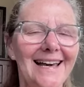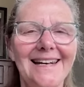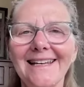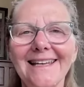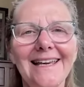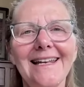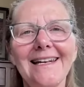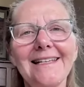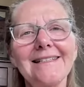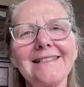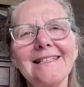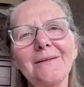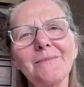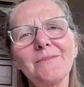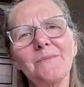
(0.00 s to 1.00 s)
And again, it
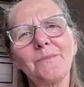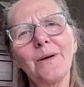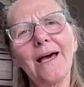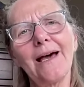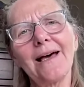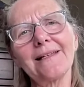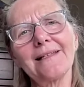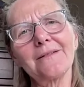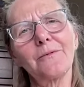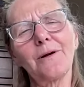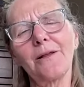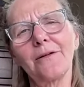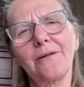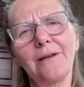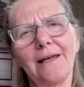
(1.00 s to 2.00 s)
seems best
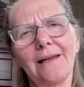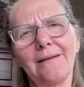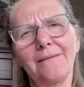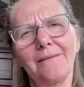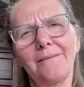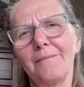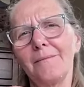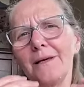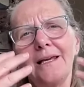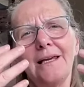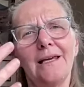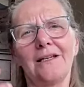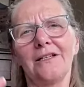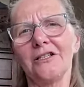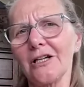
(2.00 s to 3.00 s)
rather than
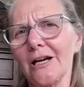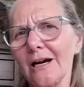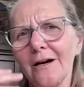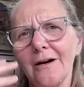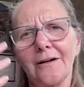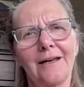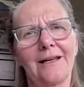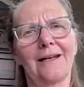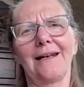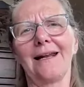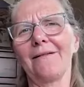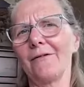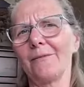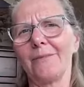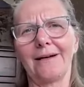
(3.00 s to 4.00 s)
me sharing and
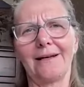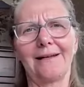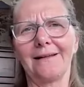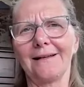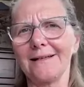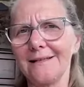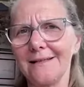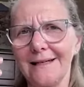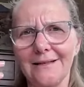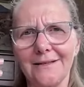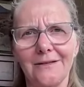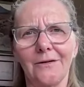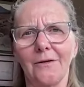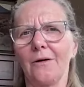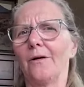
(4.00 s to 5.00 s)
everybody listening
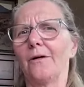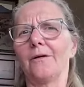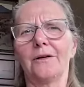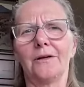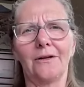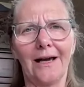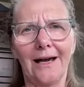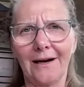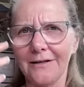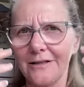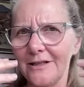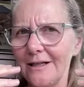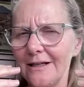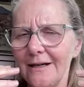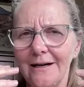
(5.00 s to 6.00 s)
to, oh, look how
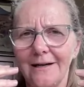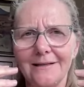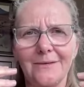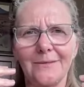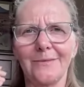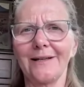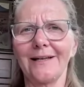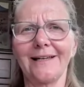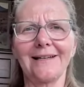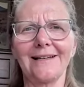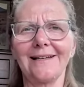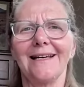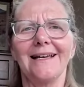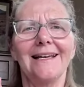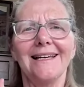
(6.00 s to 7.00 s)
she
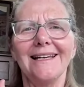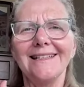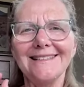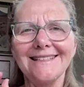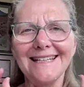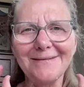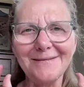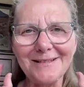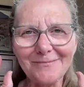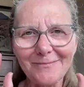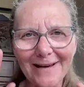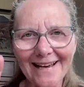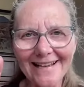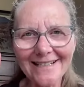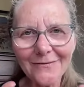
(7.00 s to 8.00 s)
contemplated. It seems
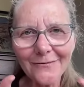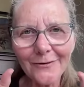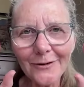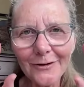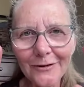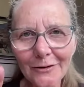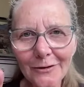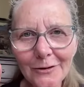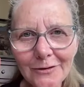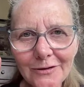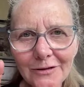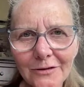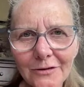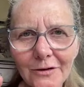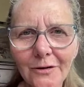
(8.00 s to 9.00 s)
best for you
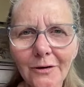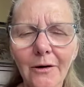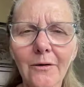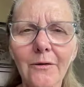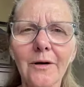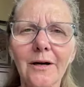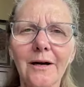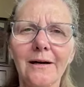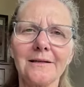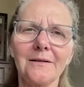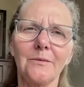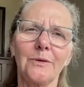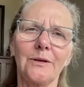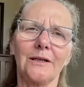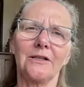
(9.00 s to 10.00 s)
to do your own
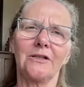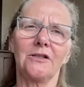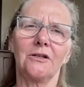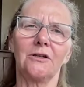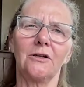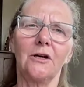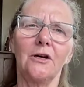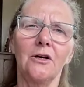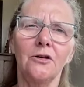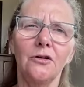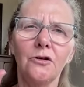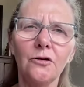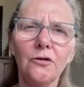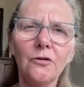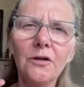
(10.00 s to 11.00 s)
contemplation.
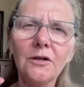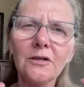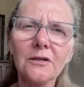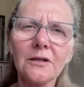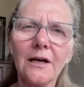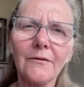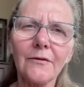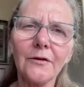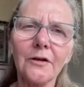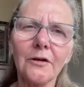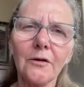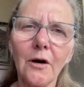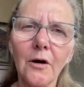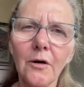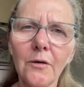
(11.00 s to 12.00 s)
You discover
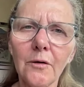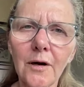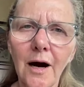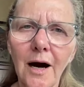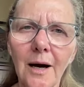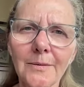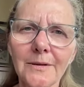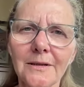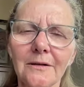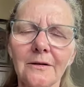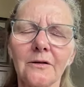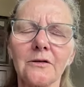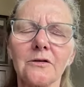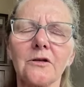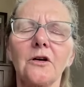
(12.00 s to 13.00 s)
your own
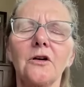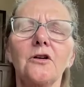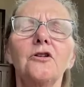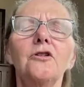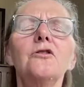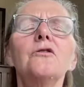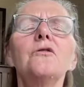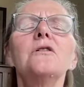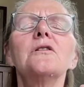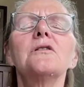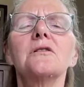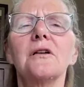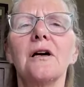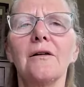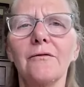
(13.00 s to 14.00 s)
obstacles. You
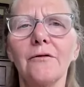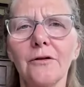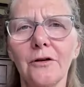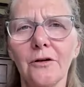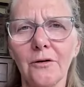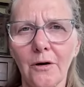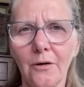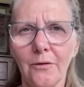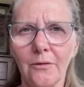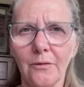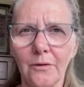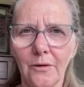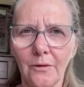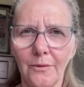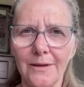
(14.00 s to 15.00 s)
discover your
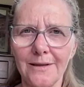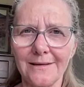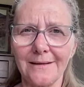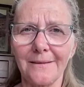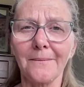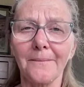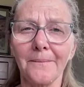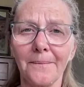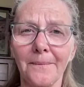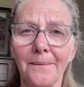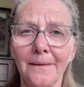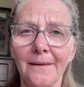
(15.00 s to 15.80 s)
own wisdom.